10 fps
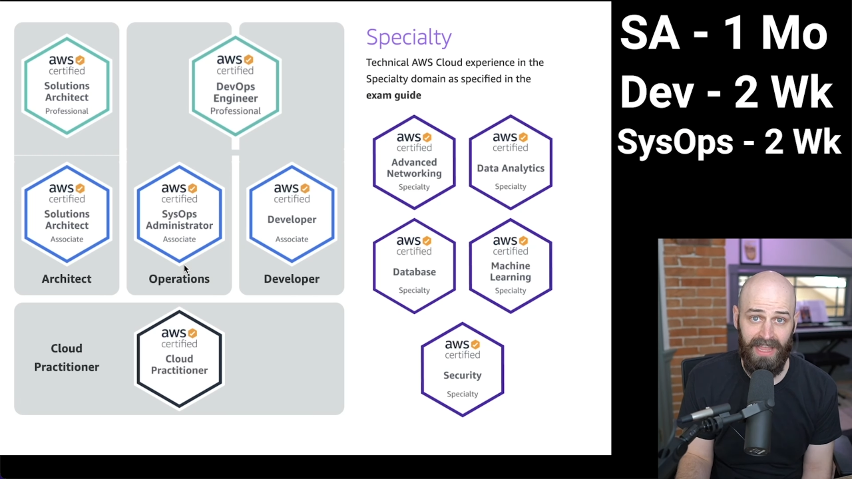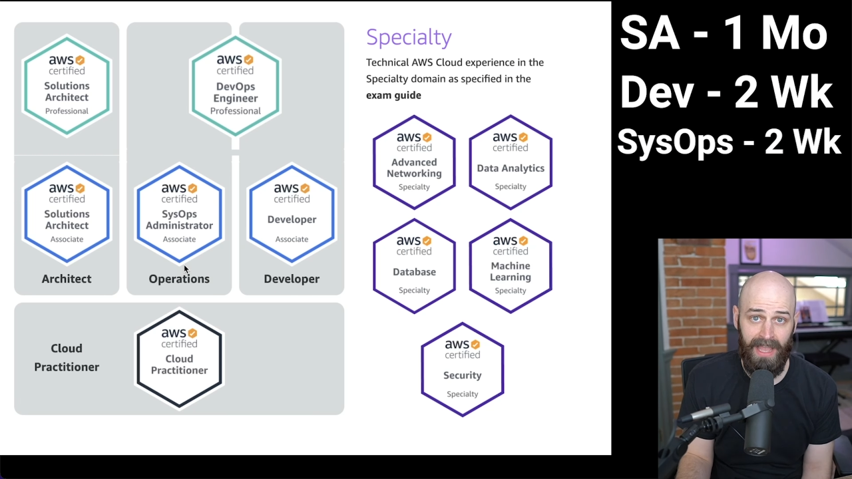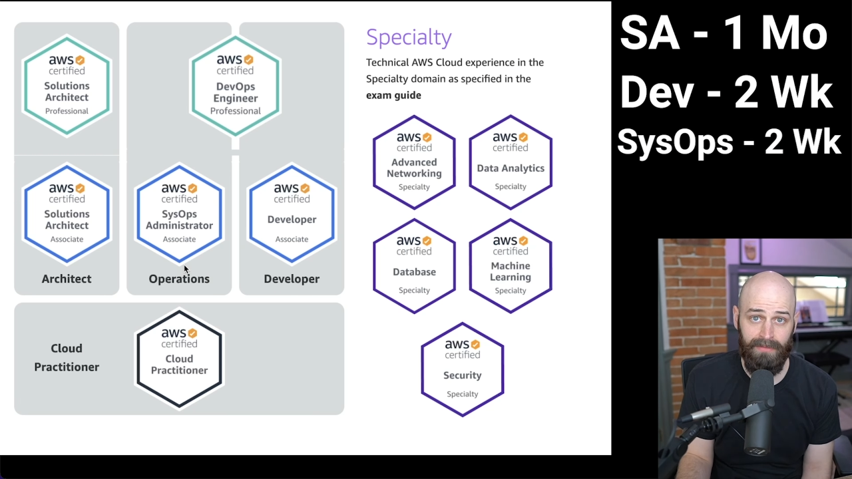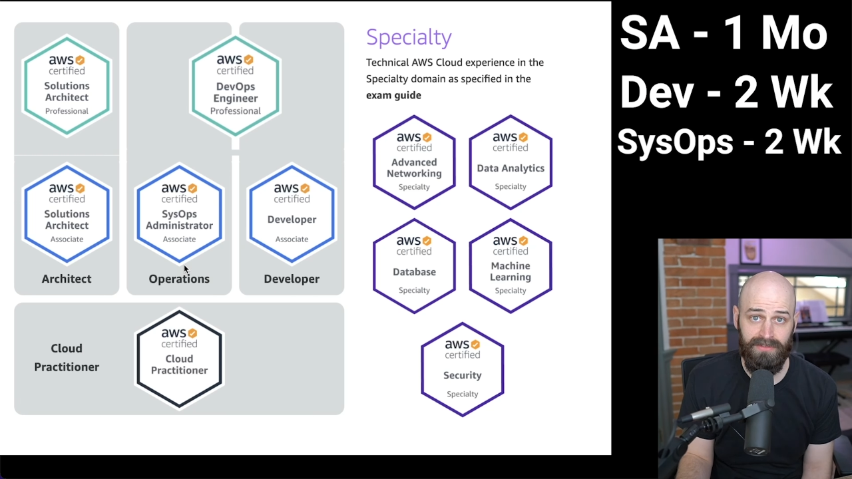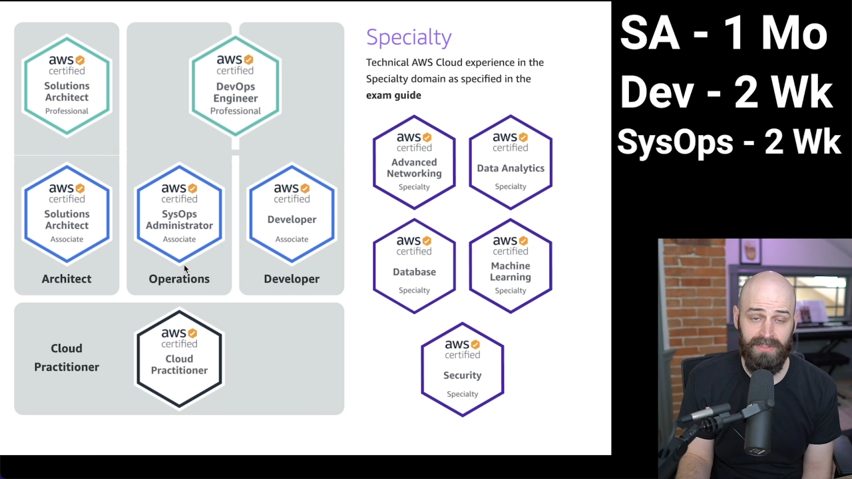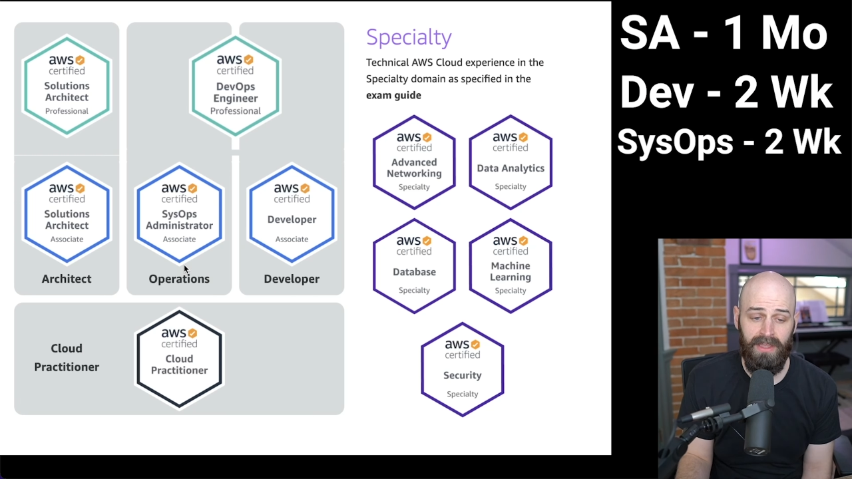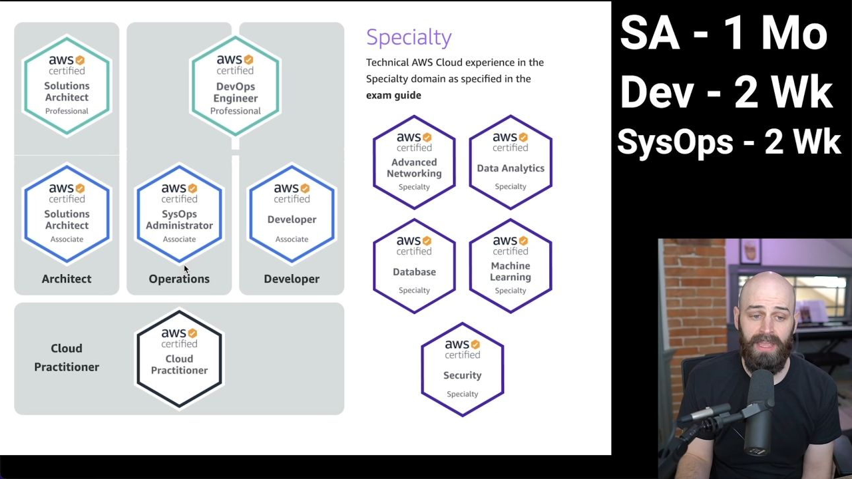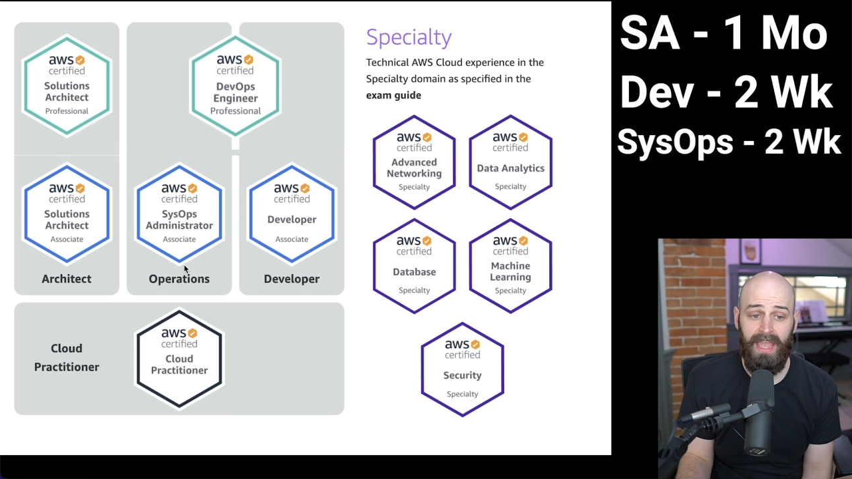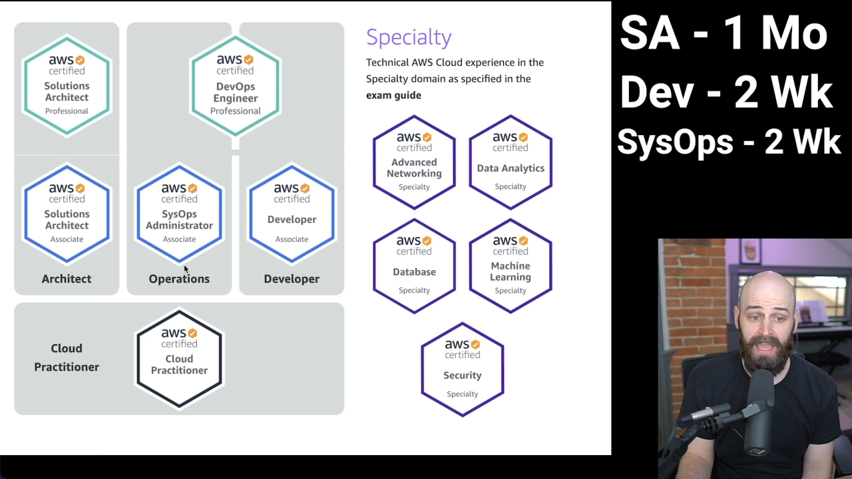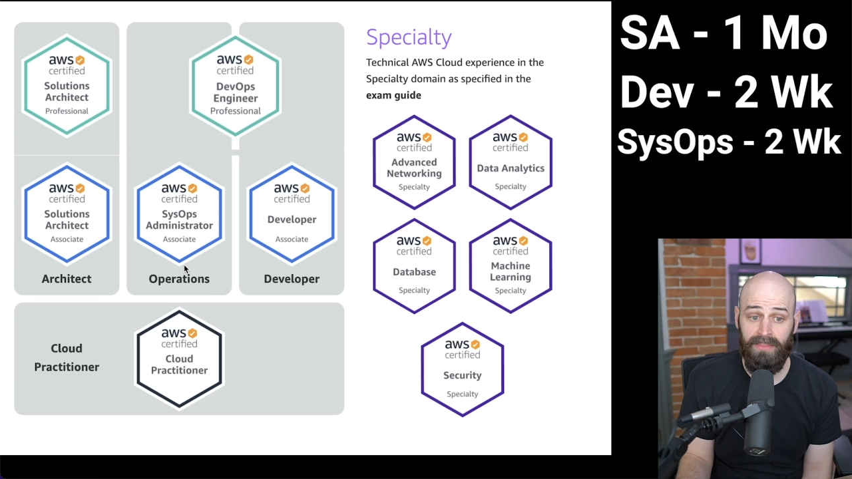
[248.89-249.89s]
labs,
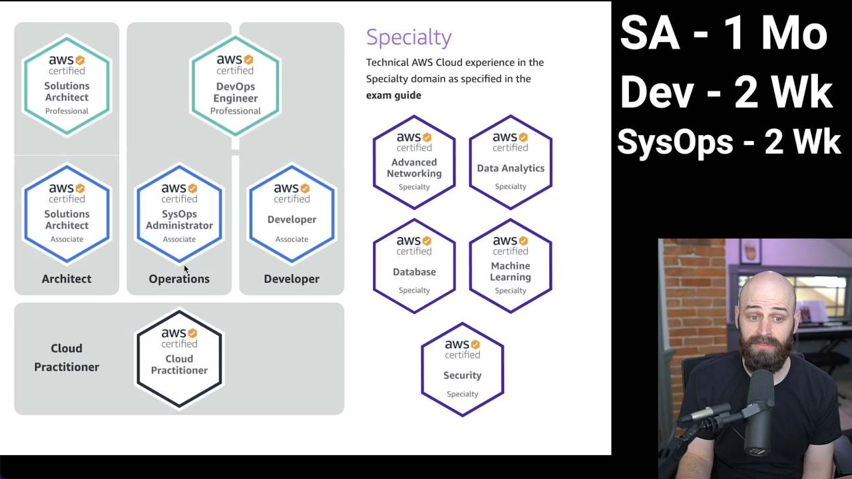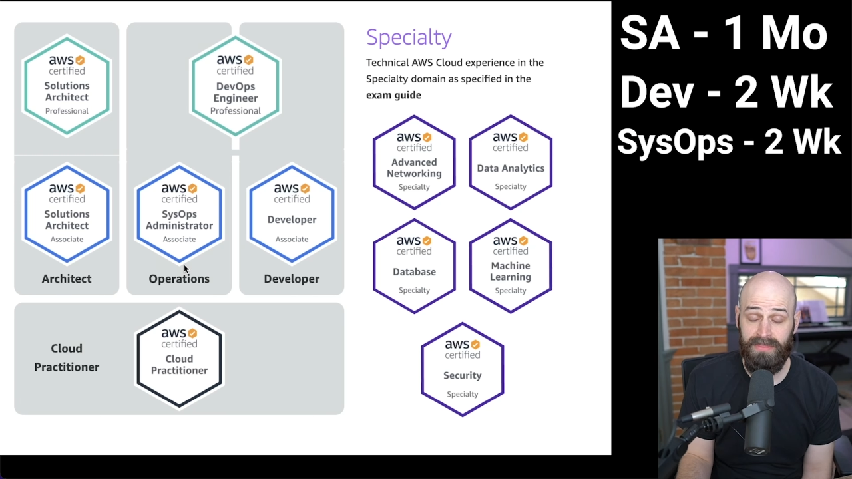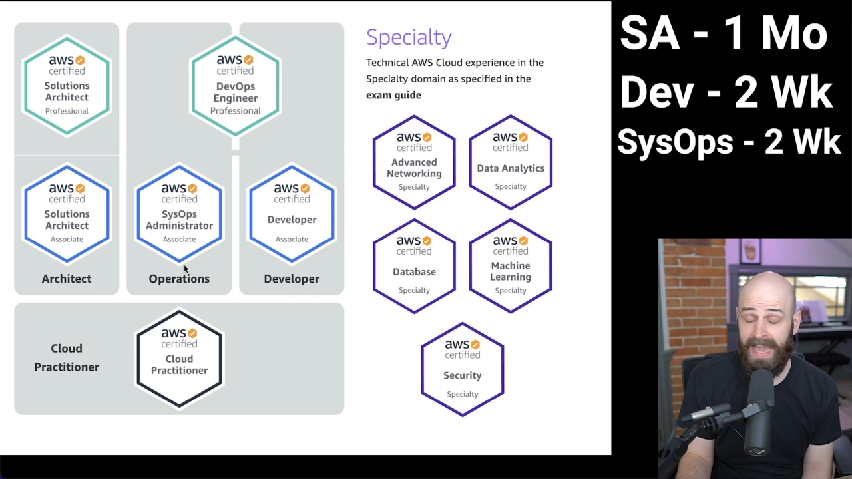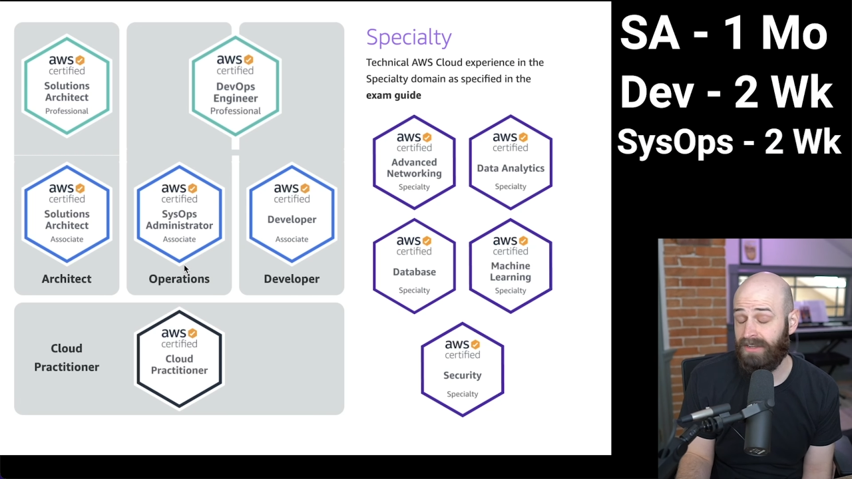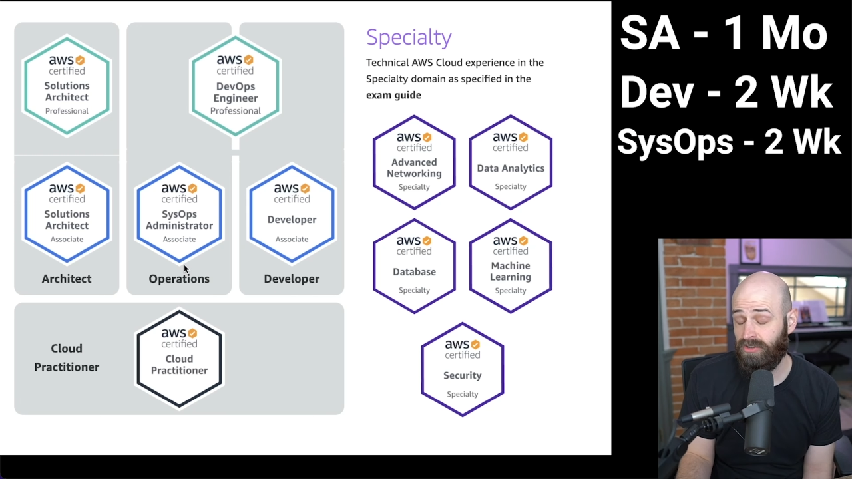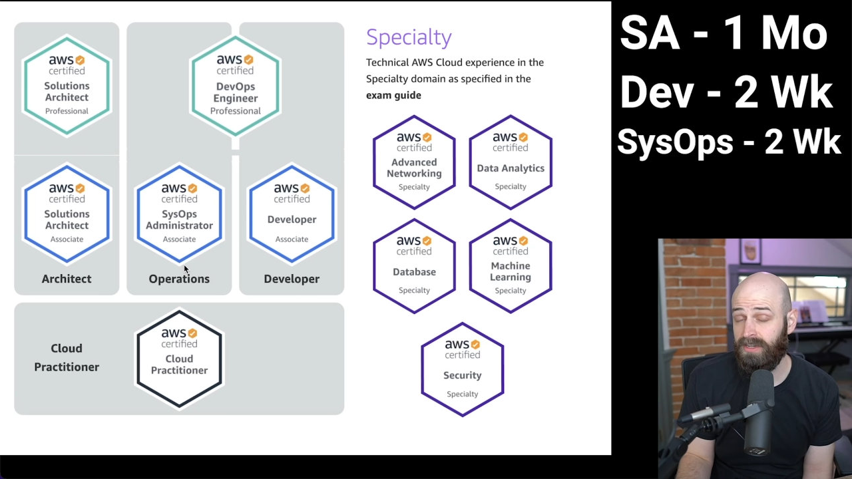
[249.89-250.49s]
and that turned